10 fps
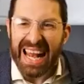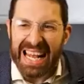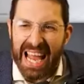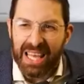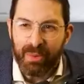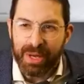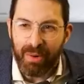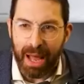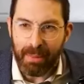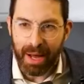Any day of the
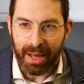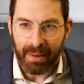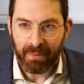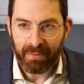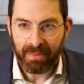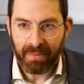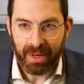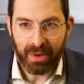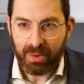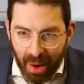week, Rabbi.
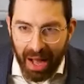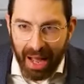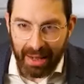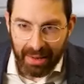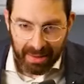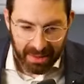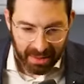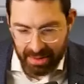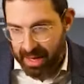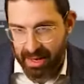He goes, why? He
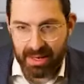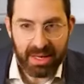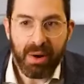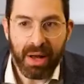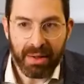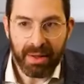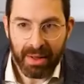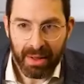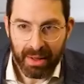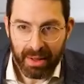goes, because I, I would.
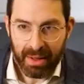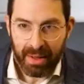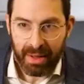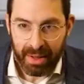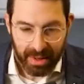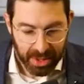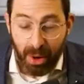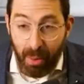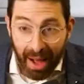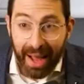He goes, you
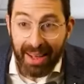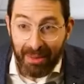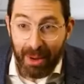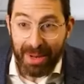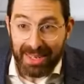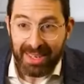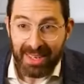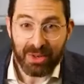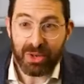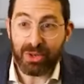know why? Rabbi says, he
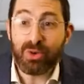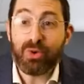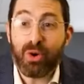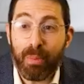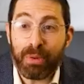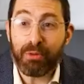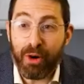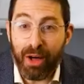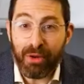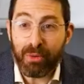goes, because you grew up and your
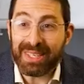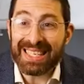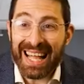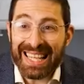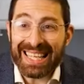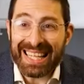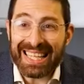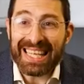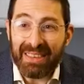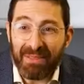father was yelling at
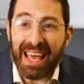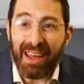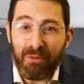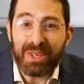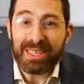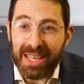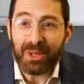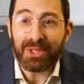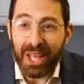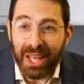the TV every
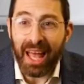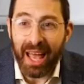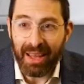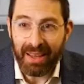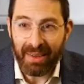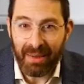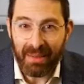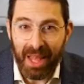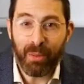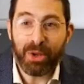single Sunday.
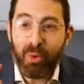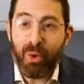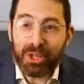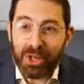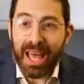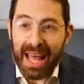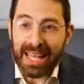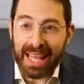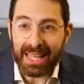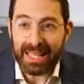You watch your
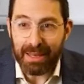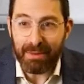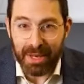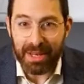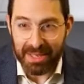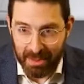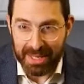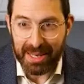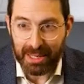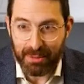dad yell at the TV because he's a
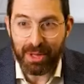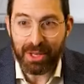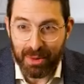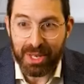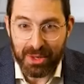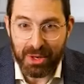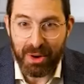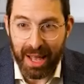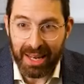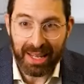Red Sox fan. You know what says in
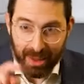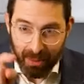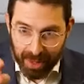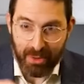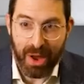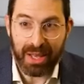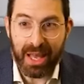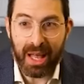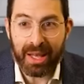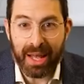your head? What he's
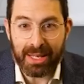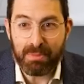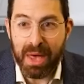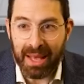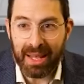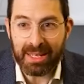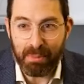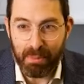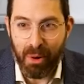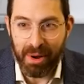yelling at is me, and
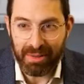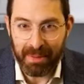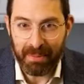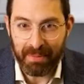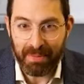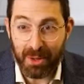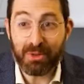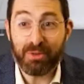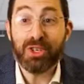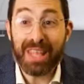it's important.
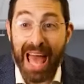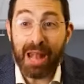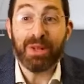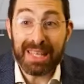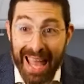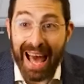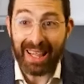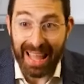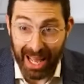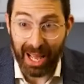Because if your dad would
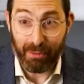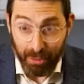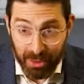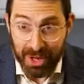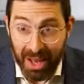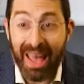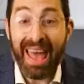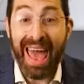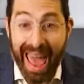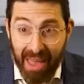yell at a Chavrusa
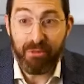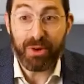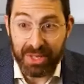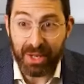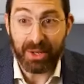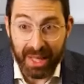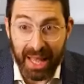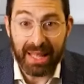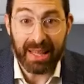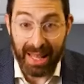every single
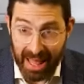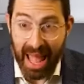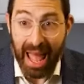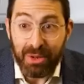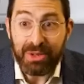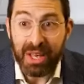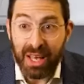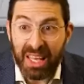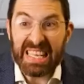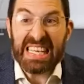day in, in wow. the house,
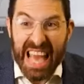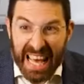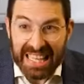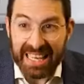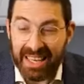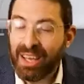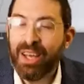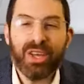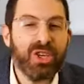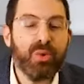yelling,
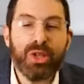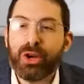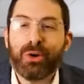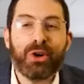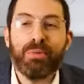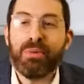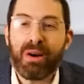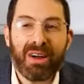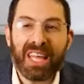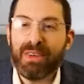you would learn
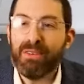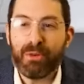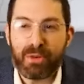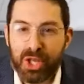Gemara even if